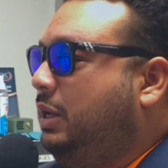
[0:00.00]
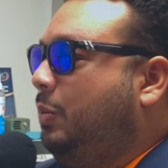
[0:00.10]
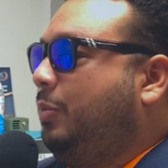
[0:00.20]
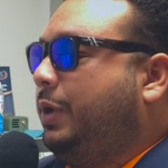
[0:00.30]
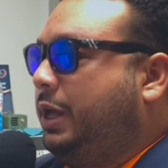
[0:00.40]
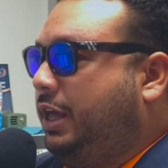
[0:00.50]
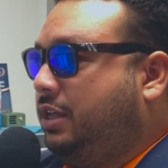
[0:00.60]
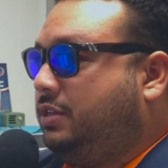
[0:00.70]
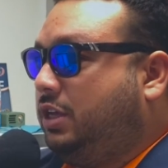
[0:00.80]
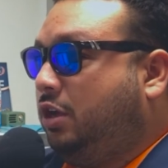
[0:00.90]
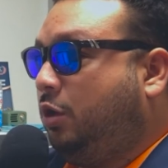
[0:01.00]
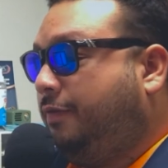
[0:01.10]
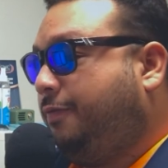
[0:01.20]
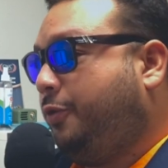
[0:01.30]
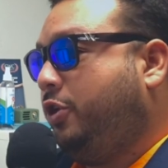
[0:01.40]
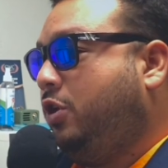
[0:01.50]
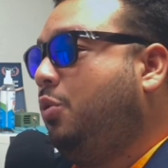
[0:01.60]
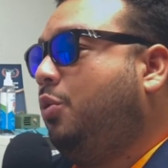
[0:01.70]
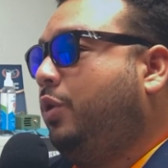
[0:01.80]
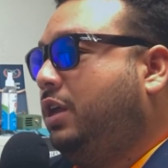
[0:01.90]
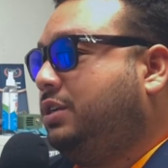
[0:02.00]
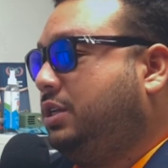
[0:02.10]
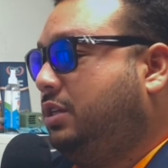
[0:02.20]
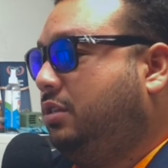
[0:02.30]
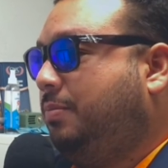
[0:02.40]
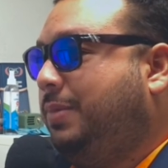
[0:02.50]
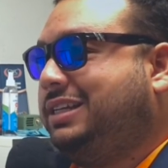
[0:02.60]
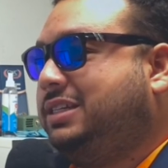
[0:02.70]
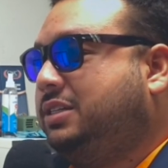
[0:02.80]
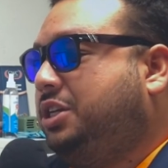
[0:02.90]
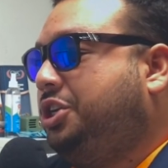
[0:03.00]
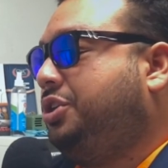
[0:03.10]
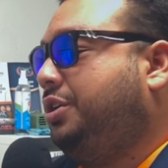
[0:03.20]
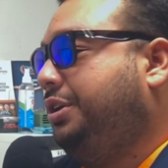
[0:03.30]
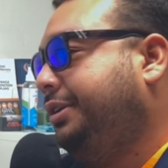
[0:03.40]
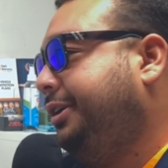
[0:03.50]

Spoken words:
But is it good for you? Is it the best decision?